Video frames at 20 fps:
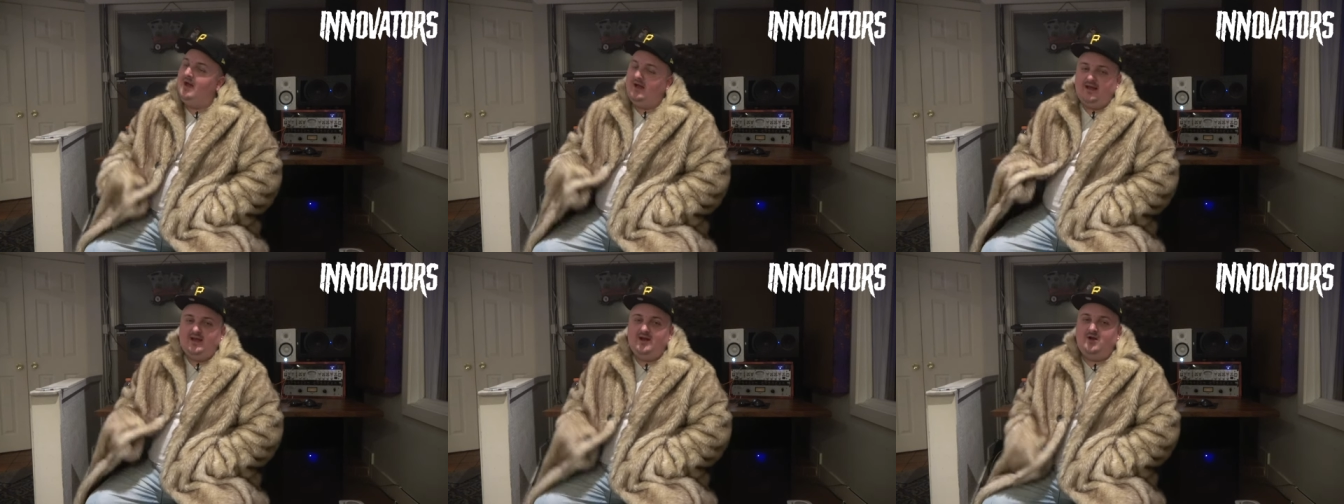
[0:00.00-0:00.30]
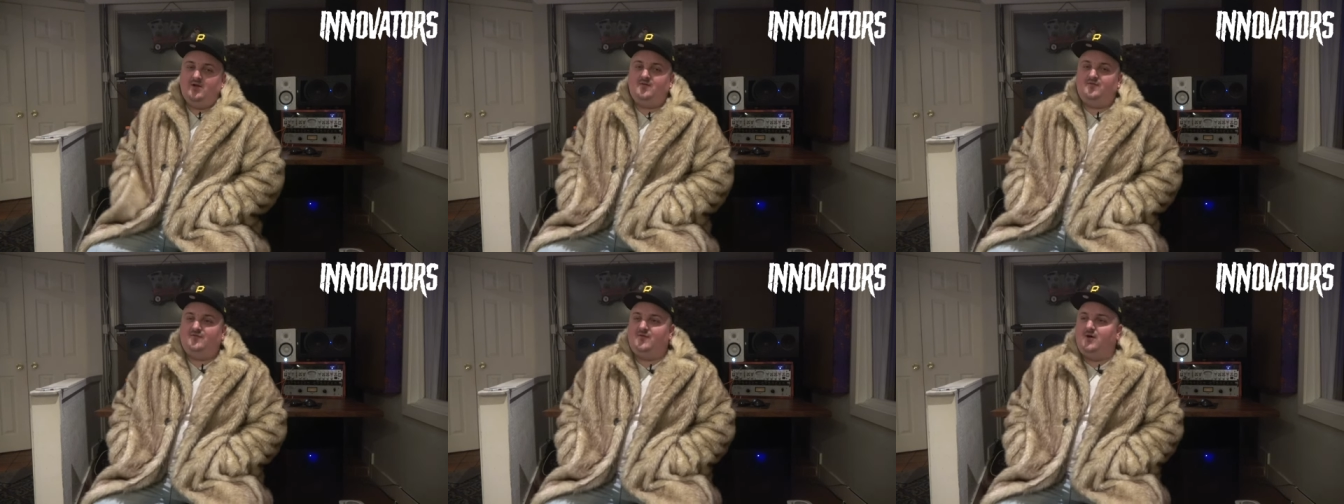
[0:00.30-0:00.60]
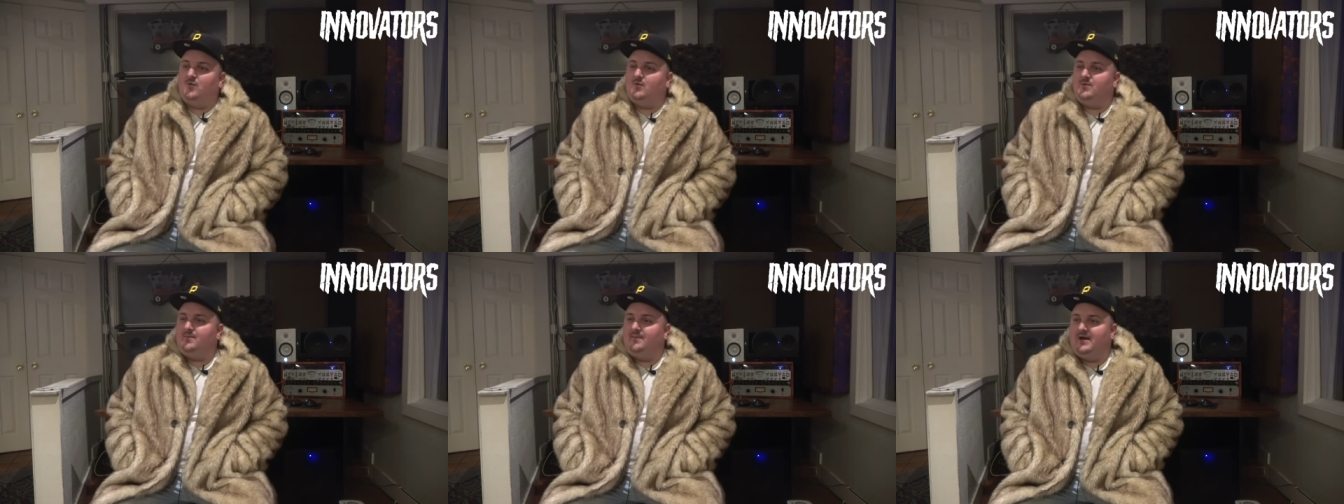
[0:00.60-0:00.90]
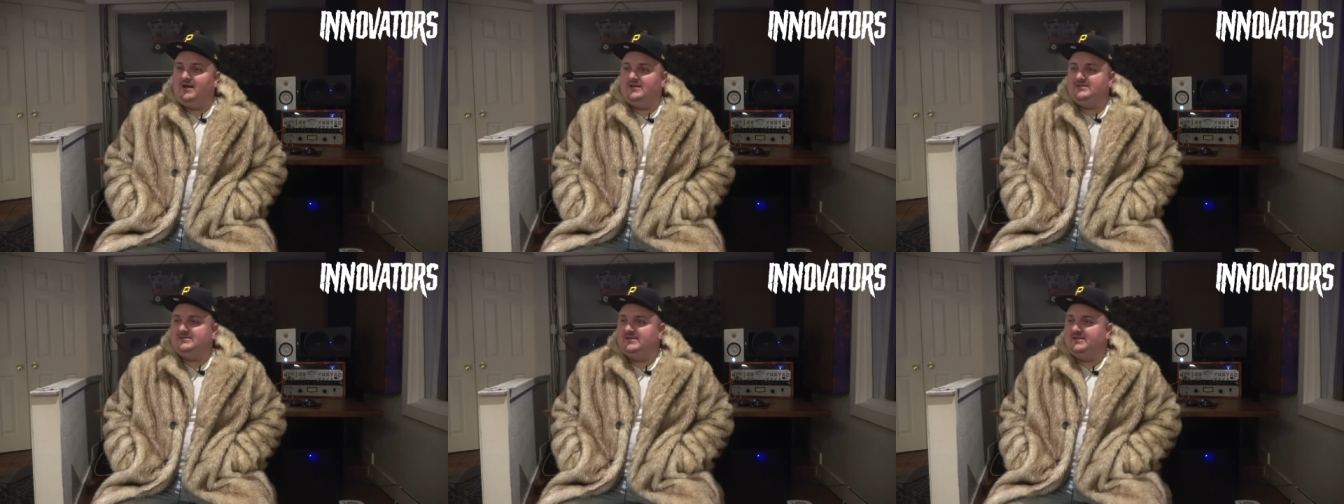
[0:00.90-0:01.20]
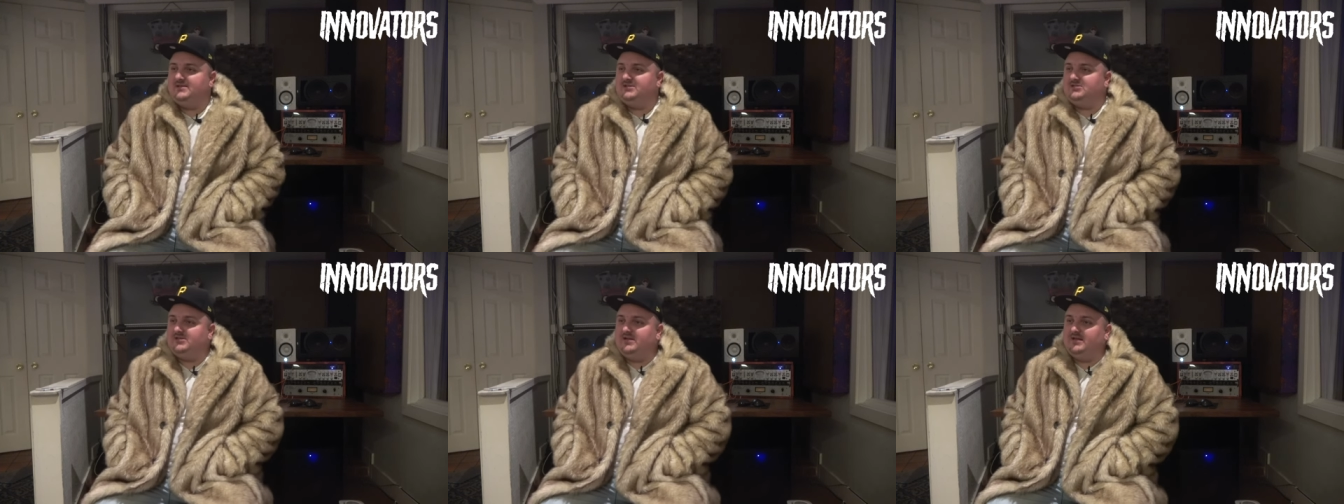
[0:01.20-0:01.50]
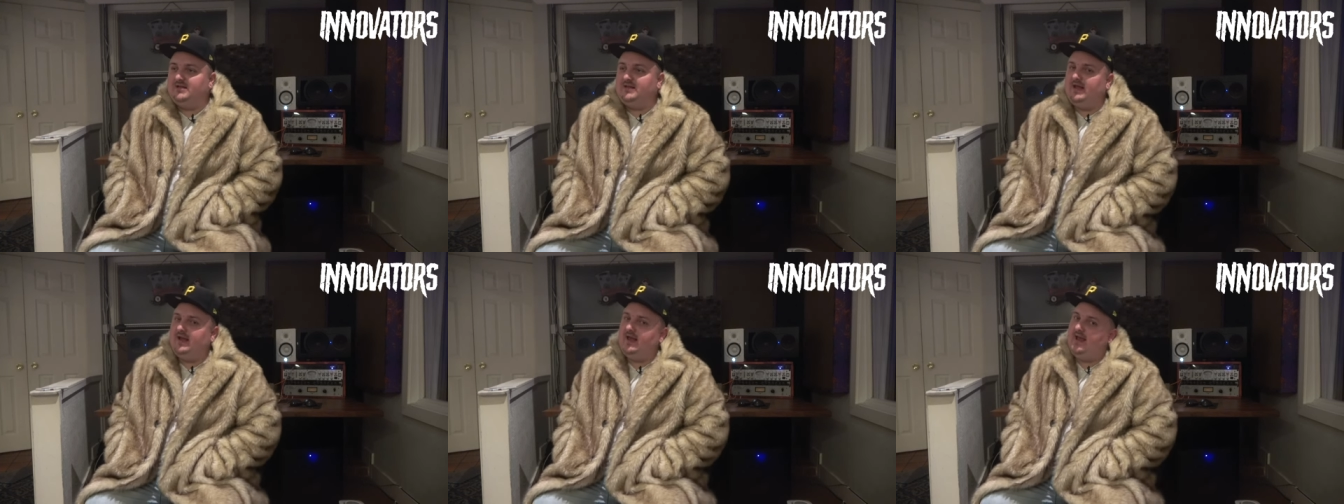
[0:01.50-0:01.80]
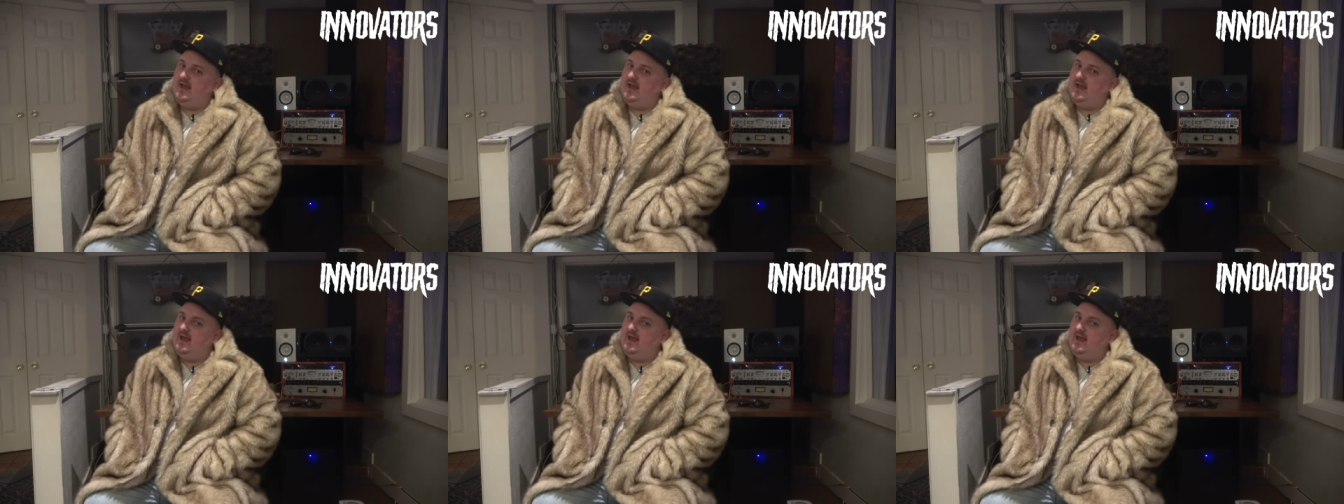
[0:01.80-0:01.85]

Get on the phone with Mozzy and shit. Like,